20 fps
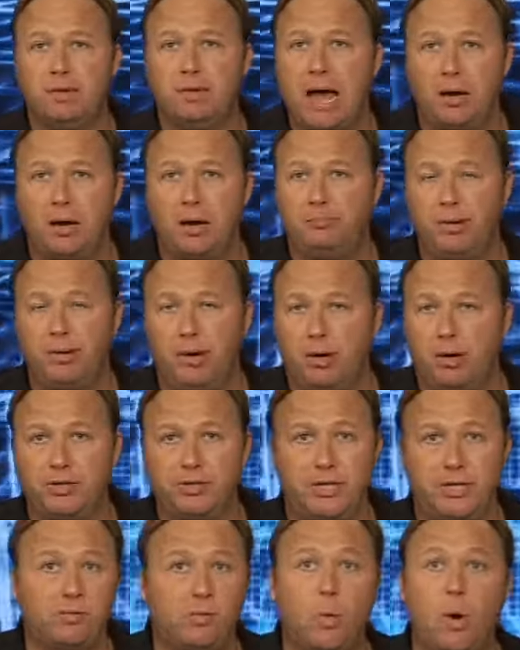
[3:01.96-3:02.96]
in Gallup
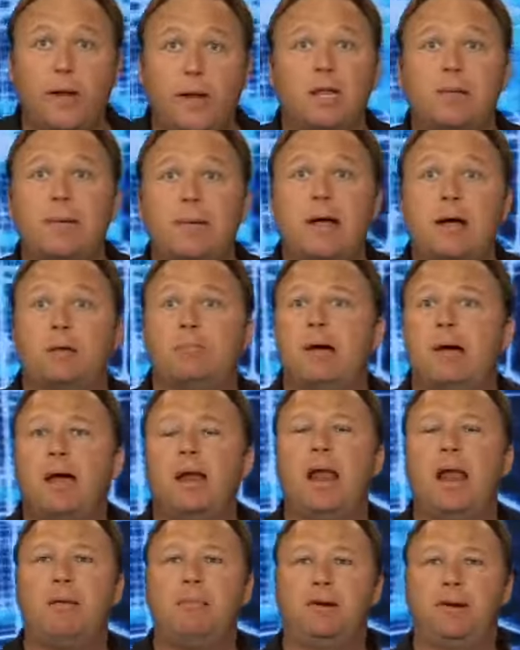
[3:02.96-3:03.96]
polls, didn't want the banker
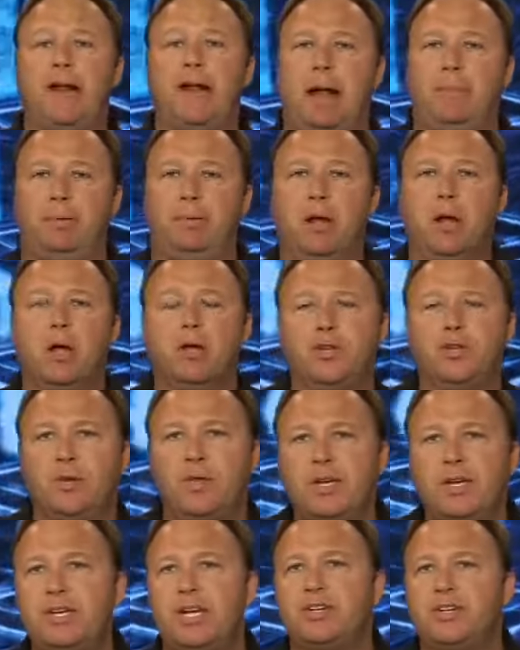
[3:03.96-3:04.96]
bailout, but it happened.
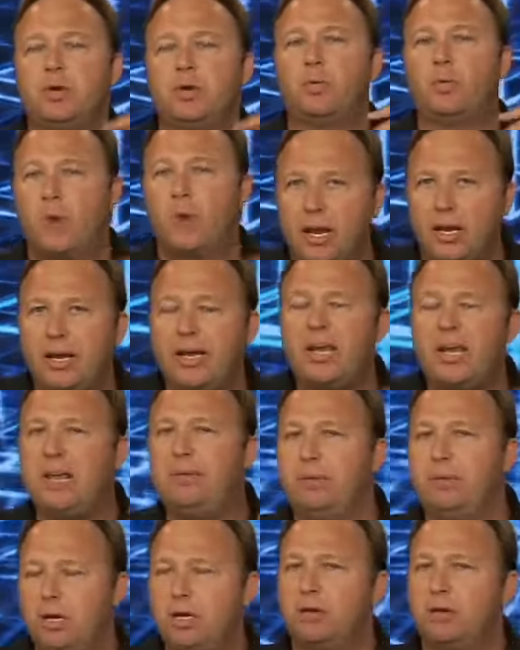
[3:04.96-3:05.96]
So this isn't really even